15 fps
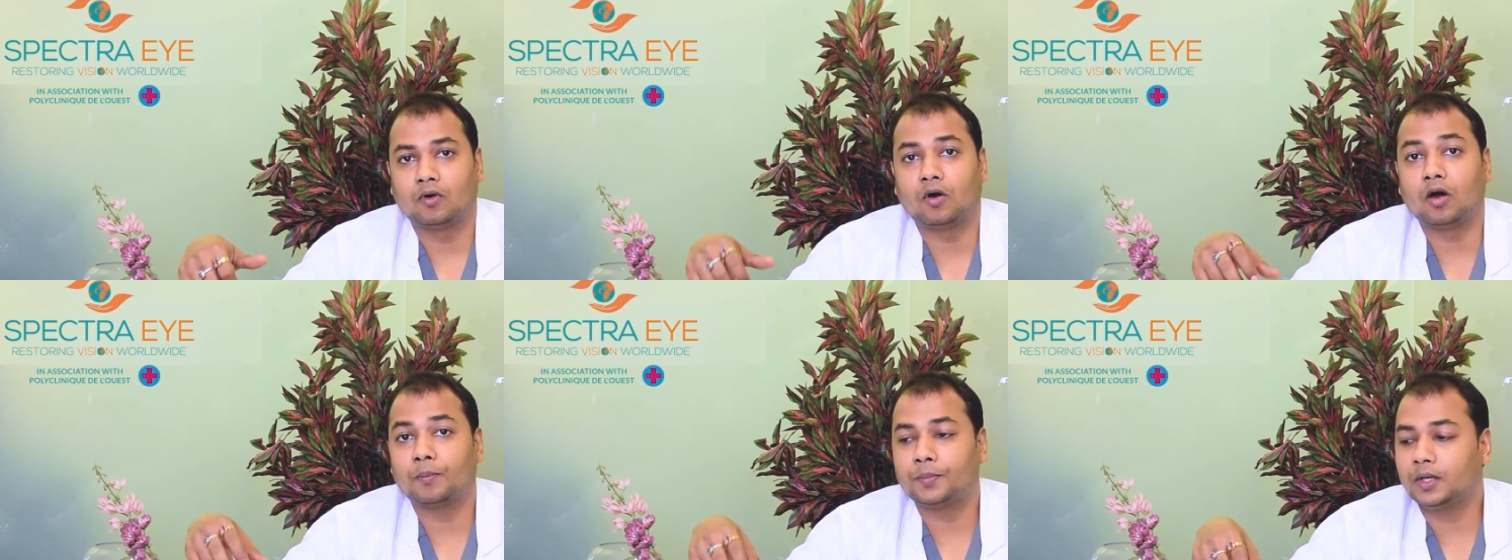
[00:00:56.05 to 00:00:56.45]

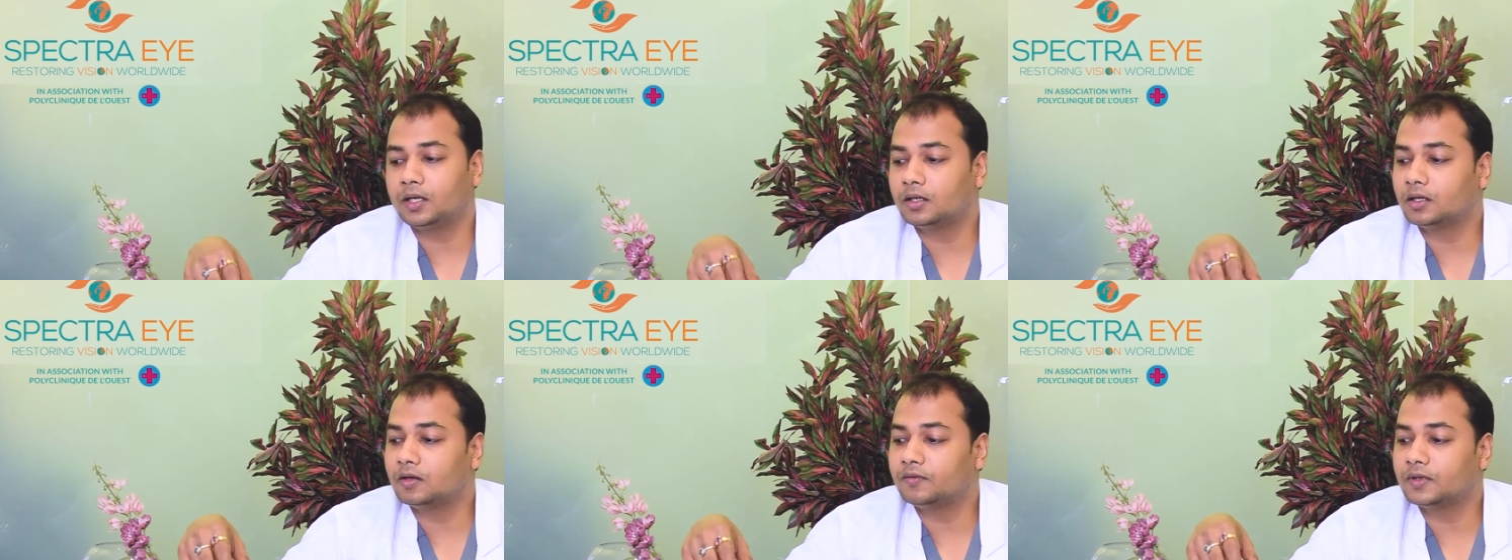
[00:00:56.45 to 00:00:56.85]

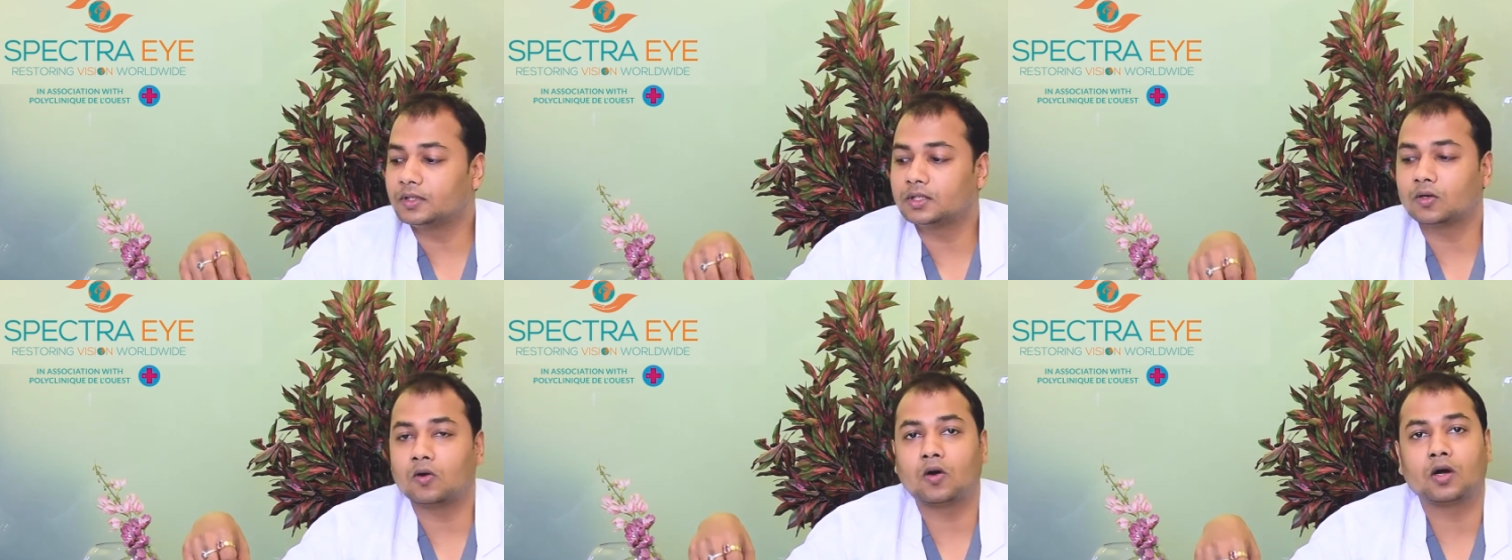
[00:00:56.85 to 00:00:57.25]
Optic nerve
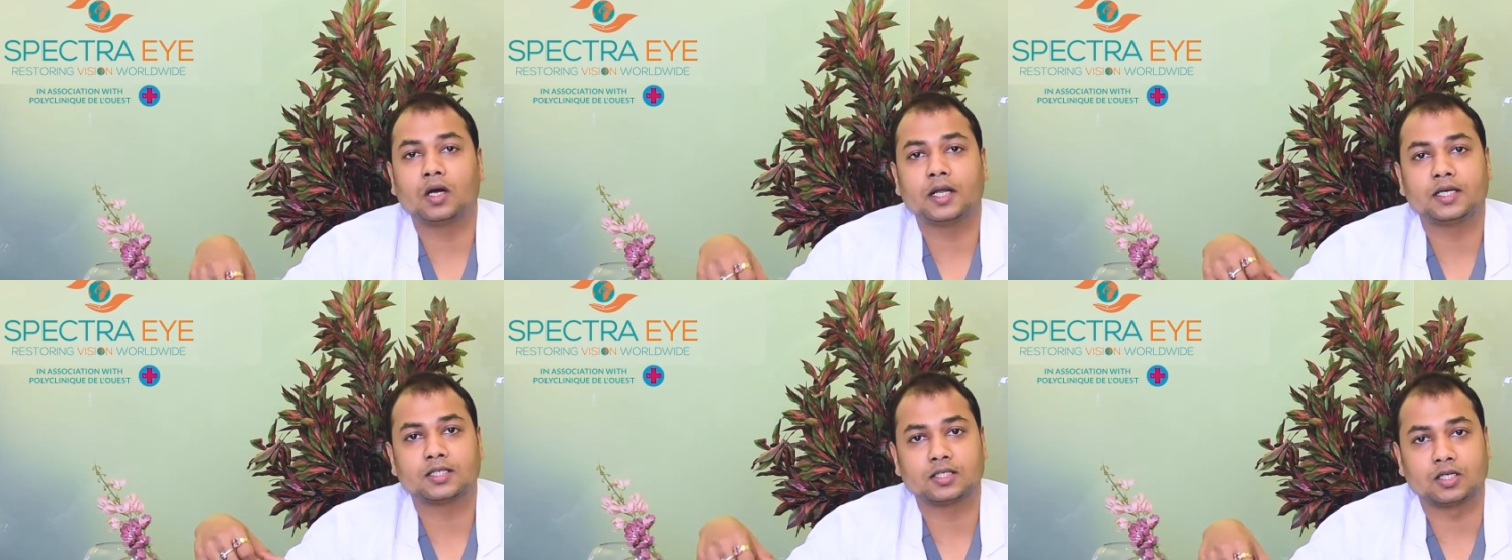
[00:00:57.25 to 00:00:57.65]
is a
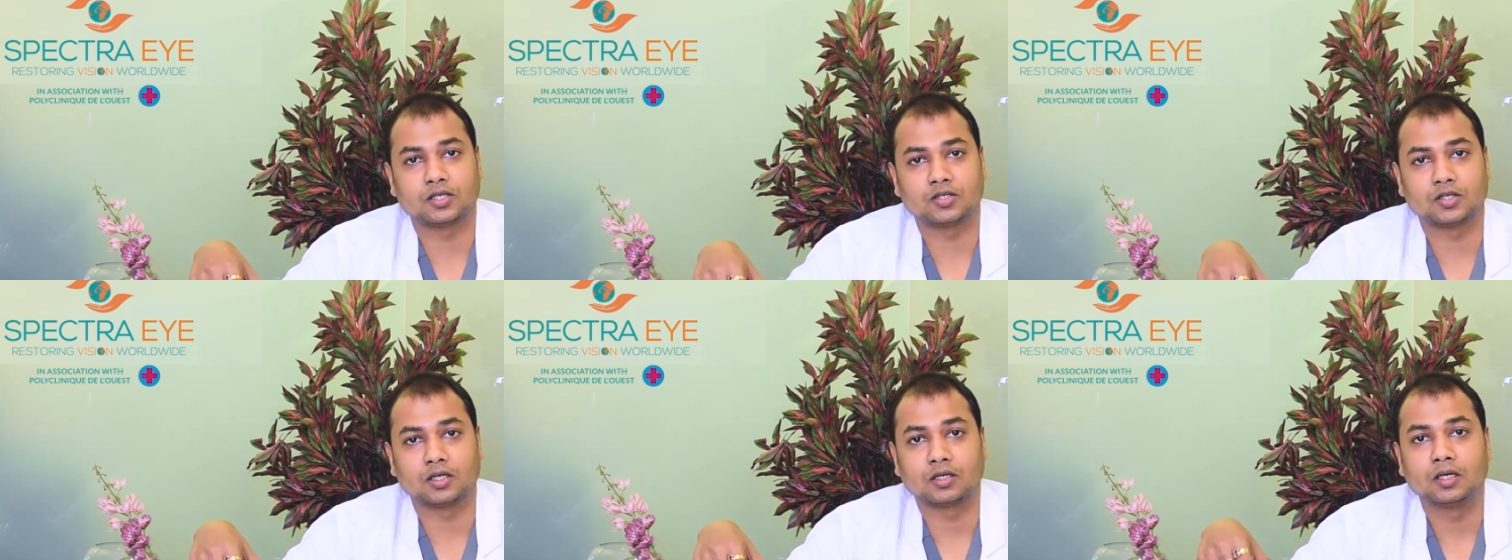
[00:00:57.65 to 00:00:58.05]
cord-like
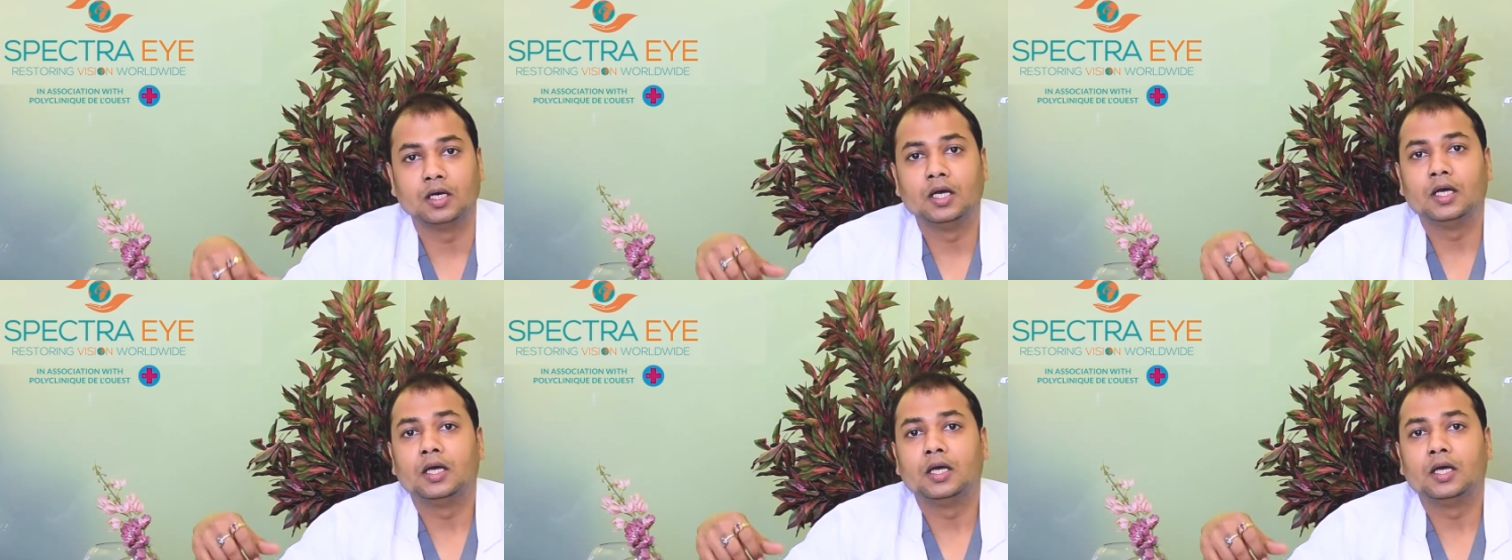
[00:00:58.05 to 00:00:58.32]
structure